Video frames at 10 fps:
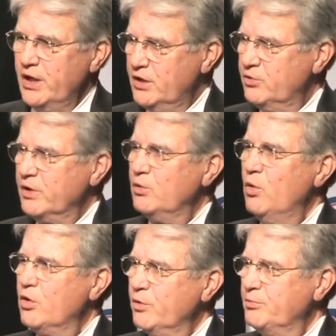You had a drink
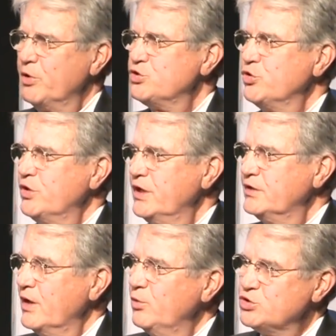of water, we brushed your
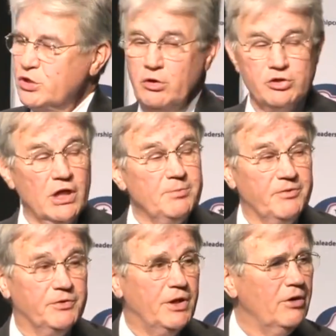teeth, now I want you to go to sleep.
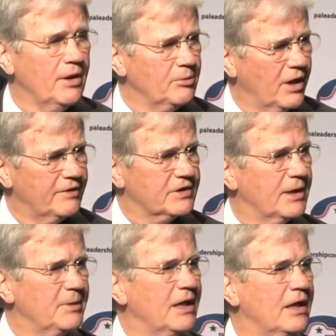If you don't, I'm going to have
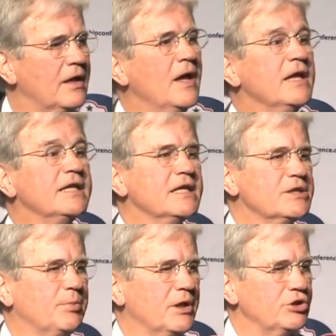to come in and
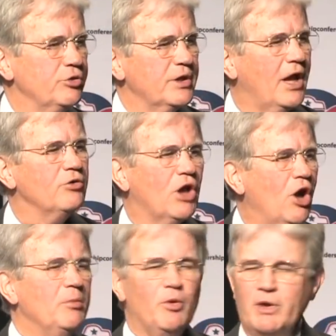discipline you." In
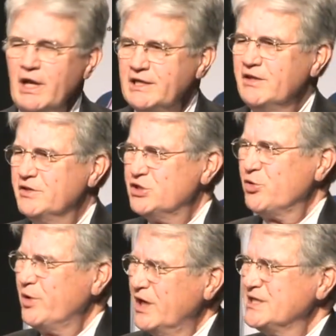Oklahoma, when I tell this
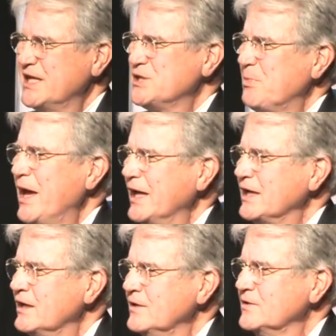story, I say
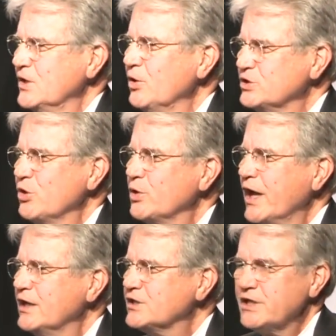spank. You know, it's
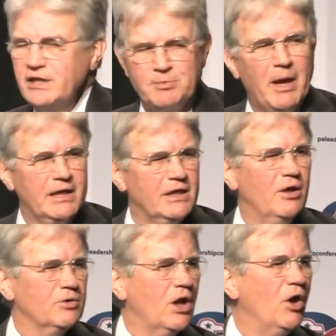okay to say spank
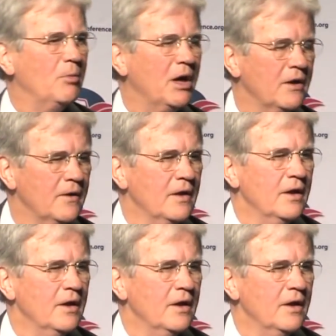in Oklahoma.